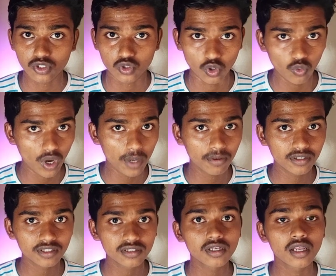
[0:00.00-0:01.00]
are so
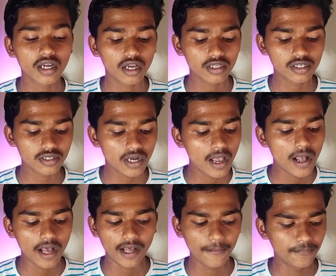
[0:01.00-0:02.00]
vibrant in color
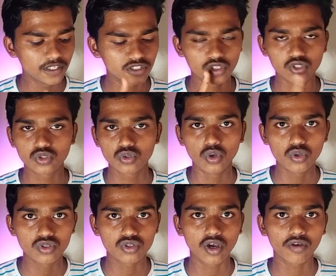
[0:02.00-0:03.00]
and these are
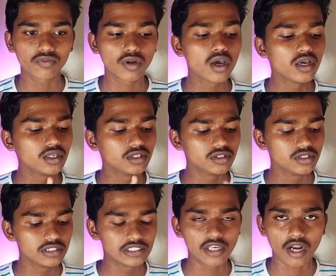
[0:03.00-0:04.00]
so soft.
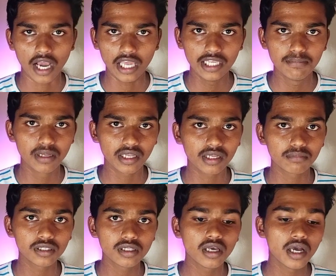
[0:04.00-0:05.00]
These are highly
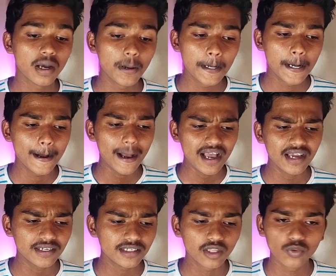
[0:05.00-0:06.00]
blendable
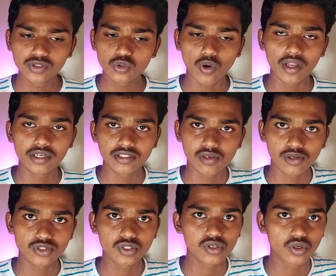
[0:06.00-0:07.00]
and the wood quality is
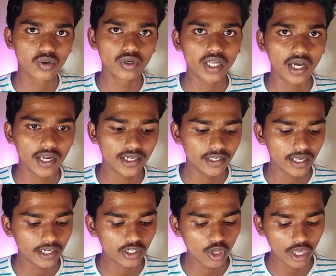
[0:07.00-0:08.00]
also good and
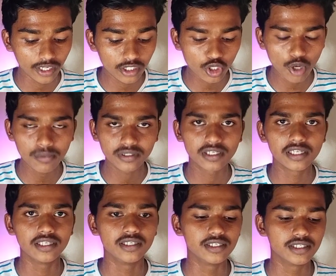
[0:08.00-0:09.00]

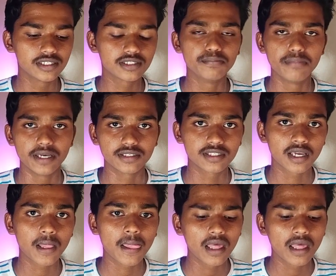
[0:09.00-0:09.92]
ergonomically it is best